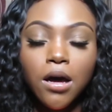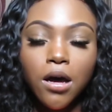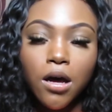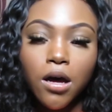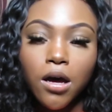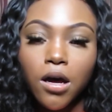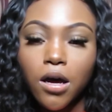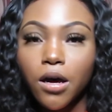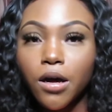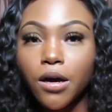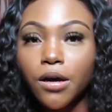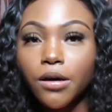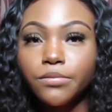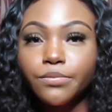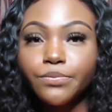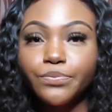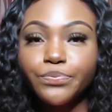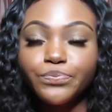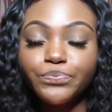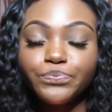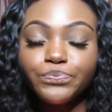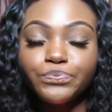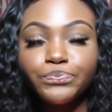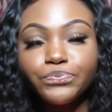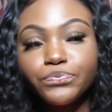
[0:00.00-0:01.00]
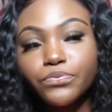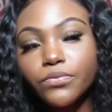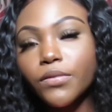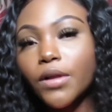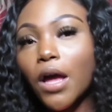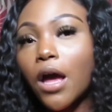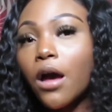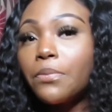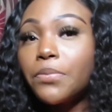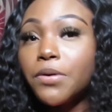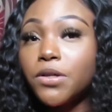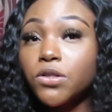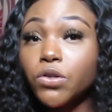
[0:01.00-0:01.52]

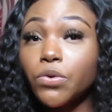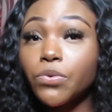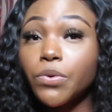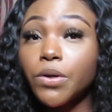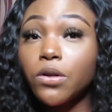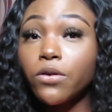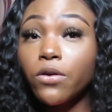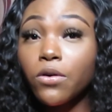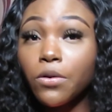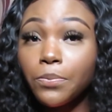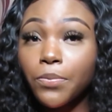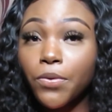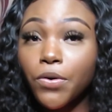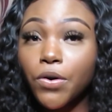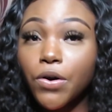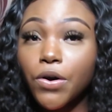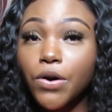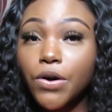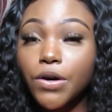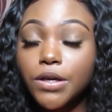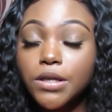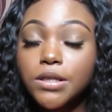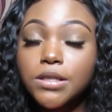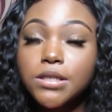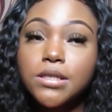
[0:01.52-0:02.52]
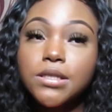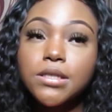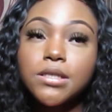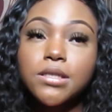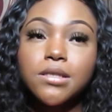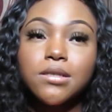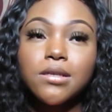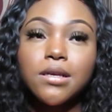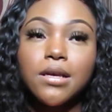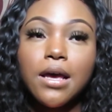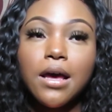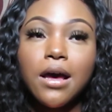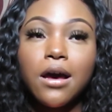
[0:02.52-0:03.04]
I'll be doing
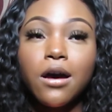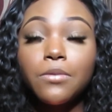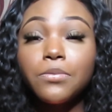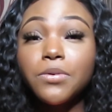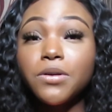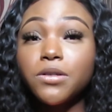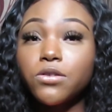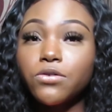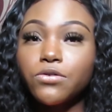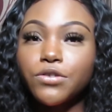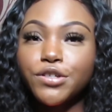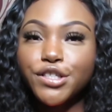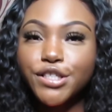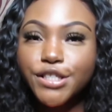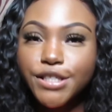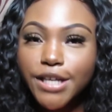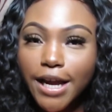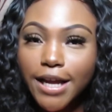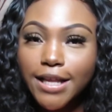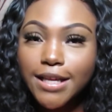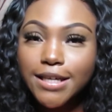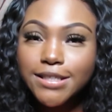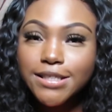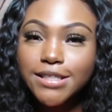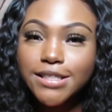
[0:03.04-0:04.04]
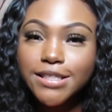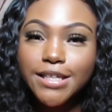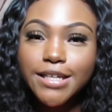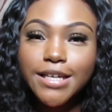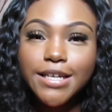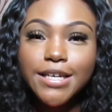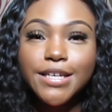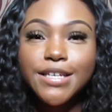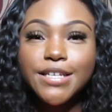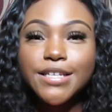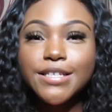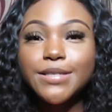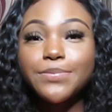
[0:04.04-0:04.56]
lookbooks. I'll be doing
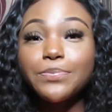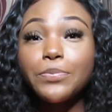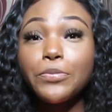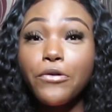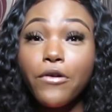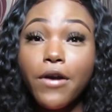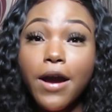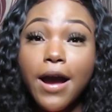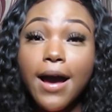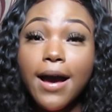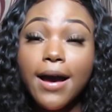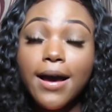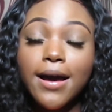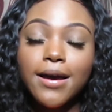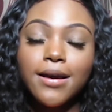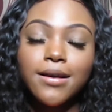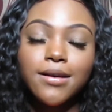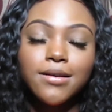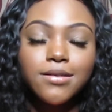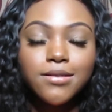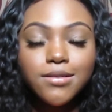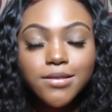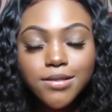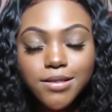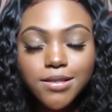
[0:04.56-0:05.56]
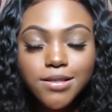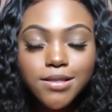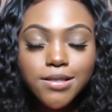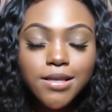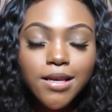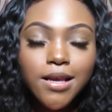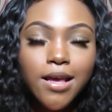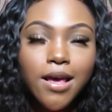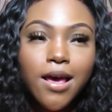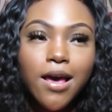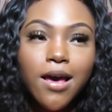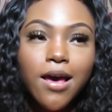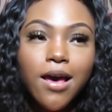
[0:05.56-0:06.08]
challenges, pranks.
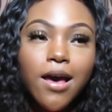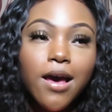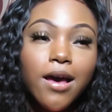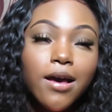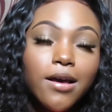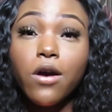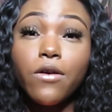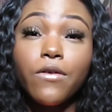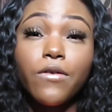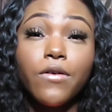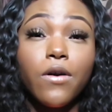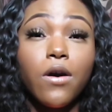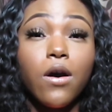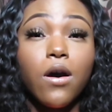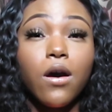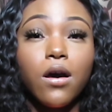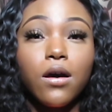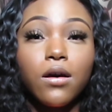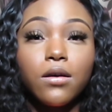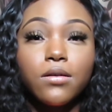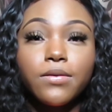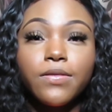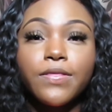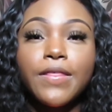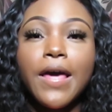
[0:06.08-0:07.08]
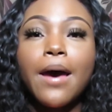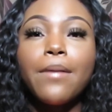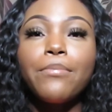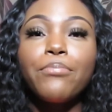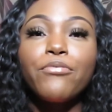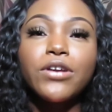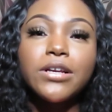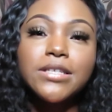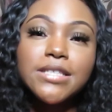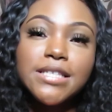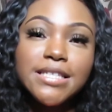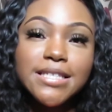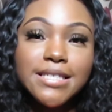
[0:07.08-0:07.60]
Well, that
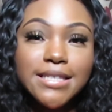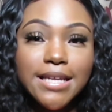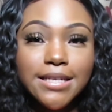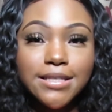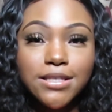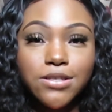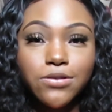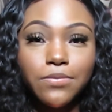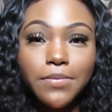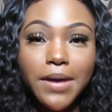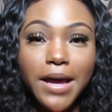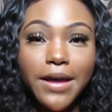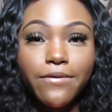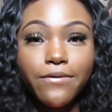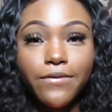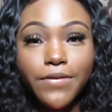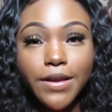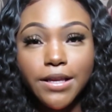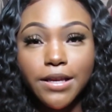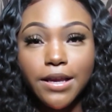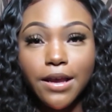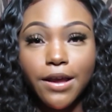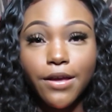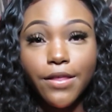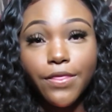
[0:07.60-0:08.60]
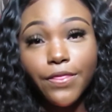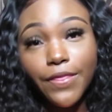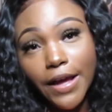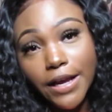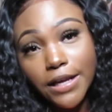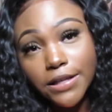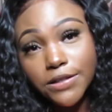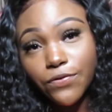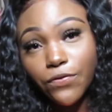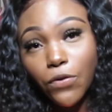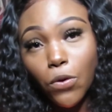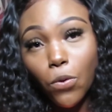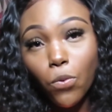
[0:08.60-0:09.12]
brings us an end to my video.
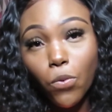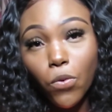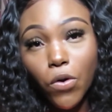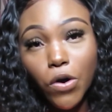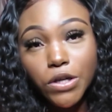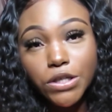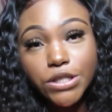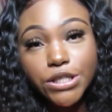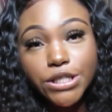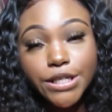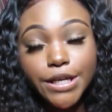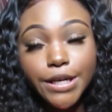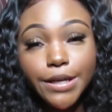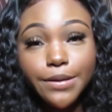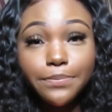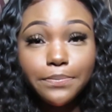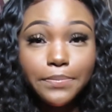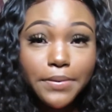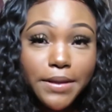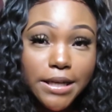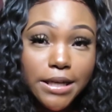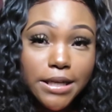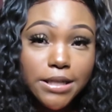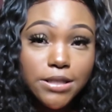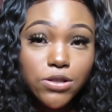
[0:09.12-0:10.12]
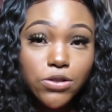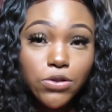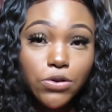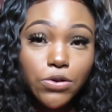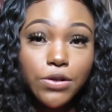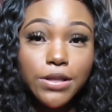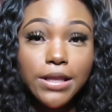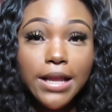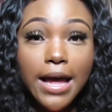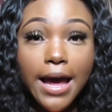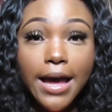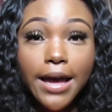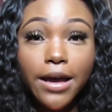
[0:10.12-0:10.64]
Thanks for watching. Please
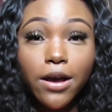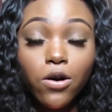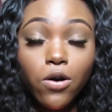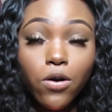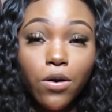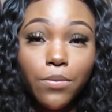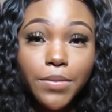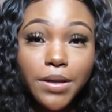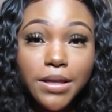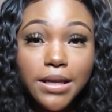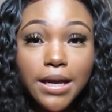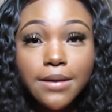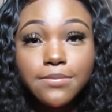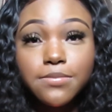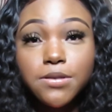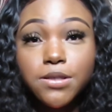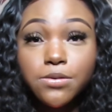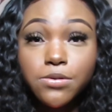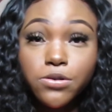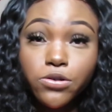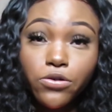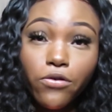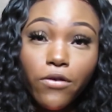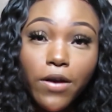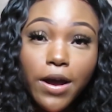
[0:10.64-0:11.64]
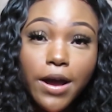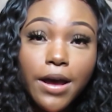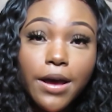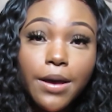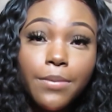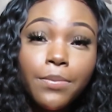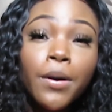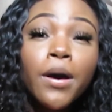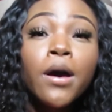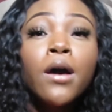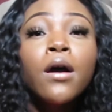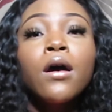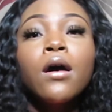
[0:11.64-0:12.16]
do like, comment, and
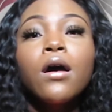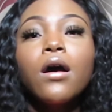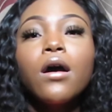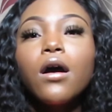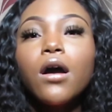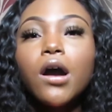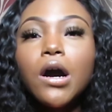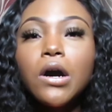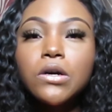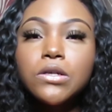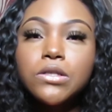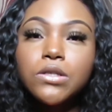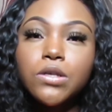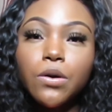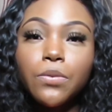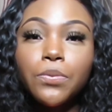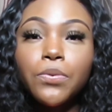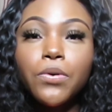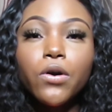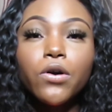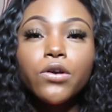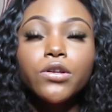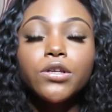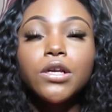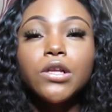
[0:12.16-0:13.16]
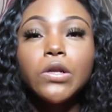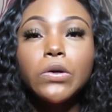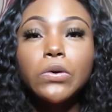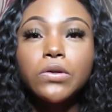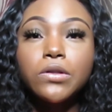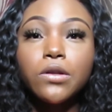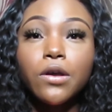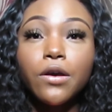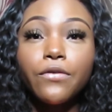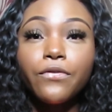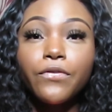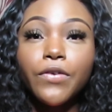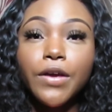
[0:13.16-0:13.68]
subscribe. Also, put on your little
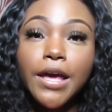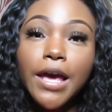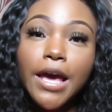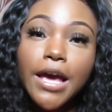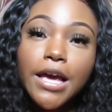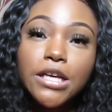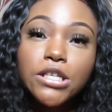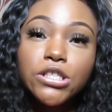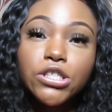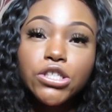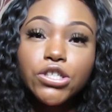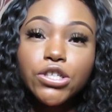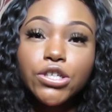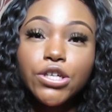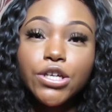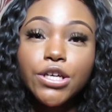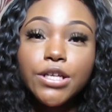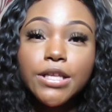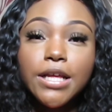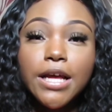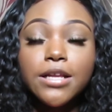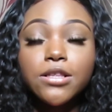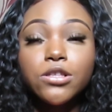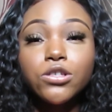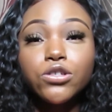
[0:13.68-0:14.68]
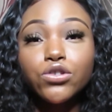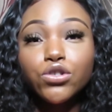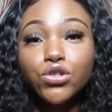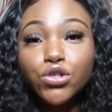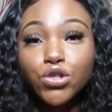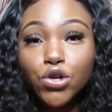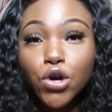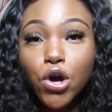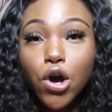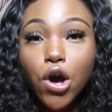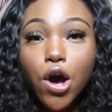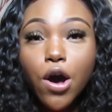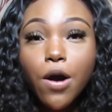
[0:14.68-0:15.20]
notification at the
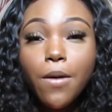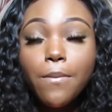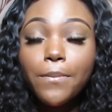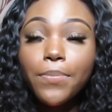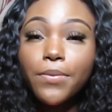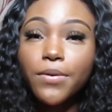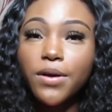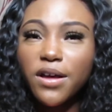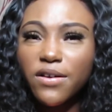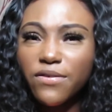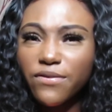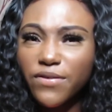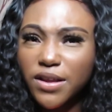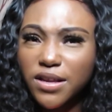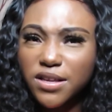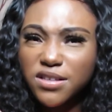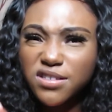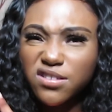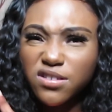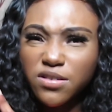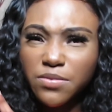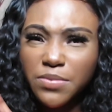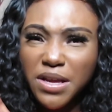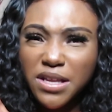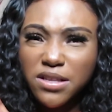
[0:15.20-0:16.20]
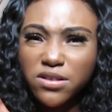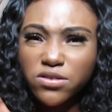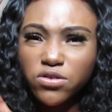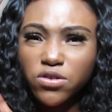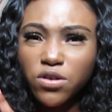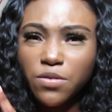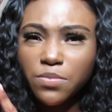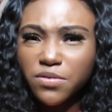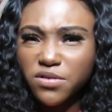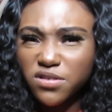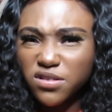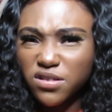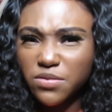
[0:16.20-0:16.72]
top. I think it's gonna be at the
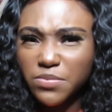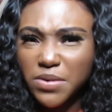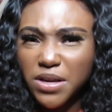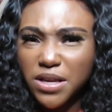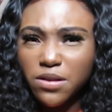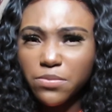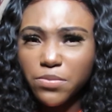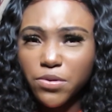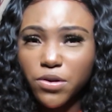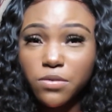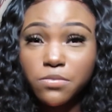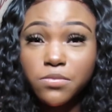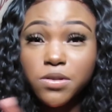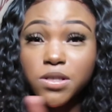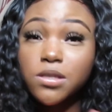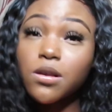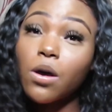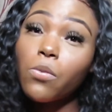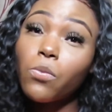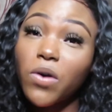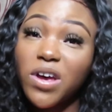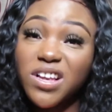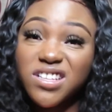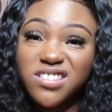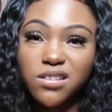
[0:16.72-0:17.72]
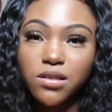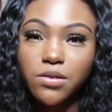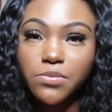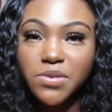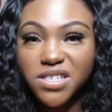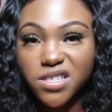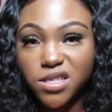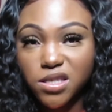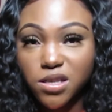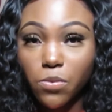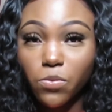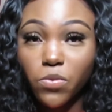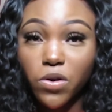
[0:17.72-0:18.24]
top or it's gonna be at the bottom. Somewhere, it's gonna
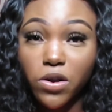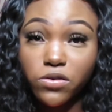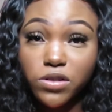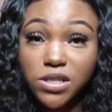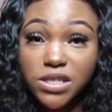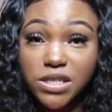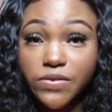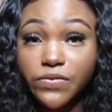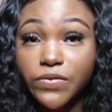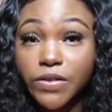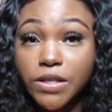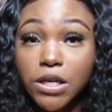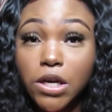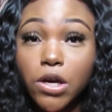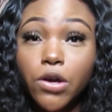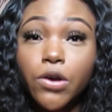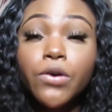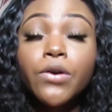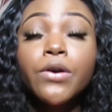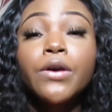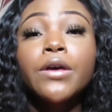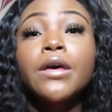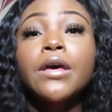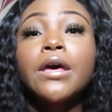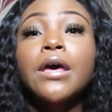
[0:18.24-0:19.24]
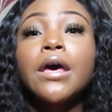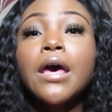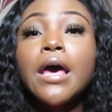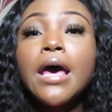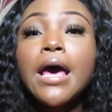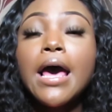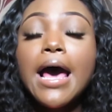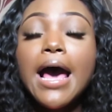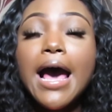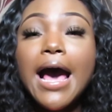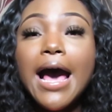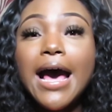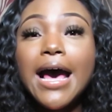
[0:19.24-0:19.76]
be somewhere on this video.
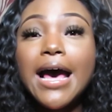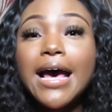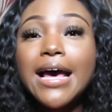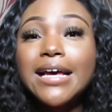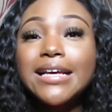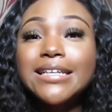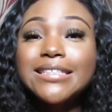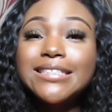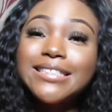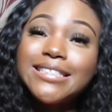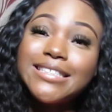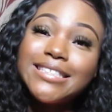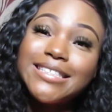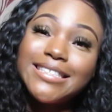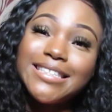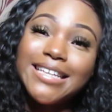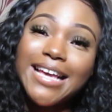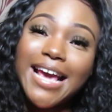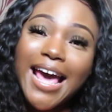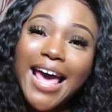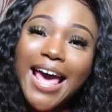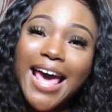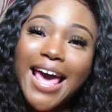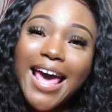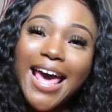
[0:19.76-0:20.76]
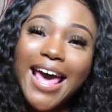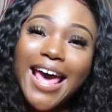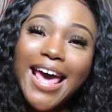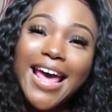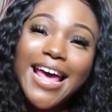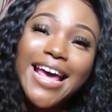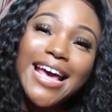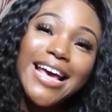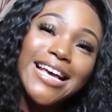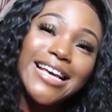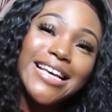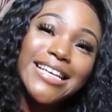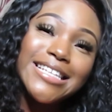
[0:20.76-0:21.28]
And
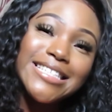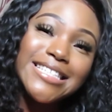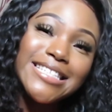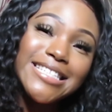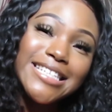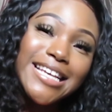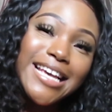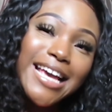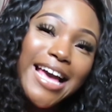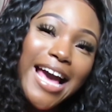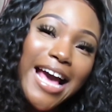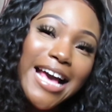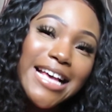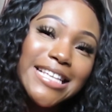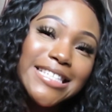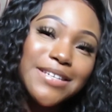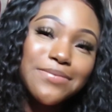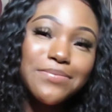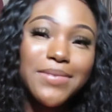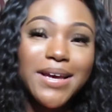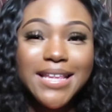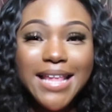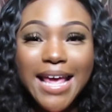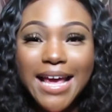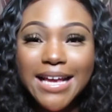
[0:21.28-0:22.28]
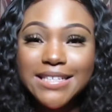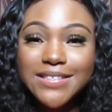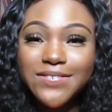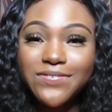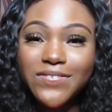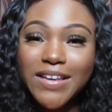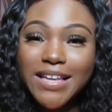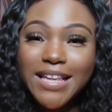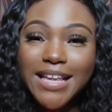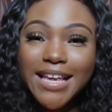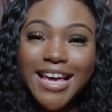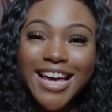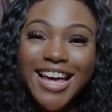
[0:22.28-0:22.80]
yeah, see you guys in my next
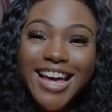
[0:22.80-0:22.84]
video.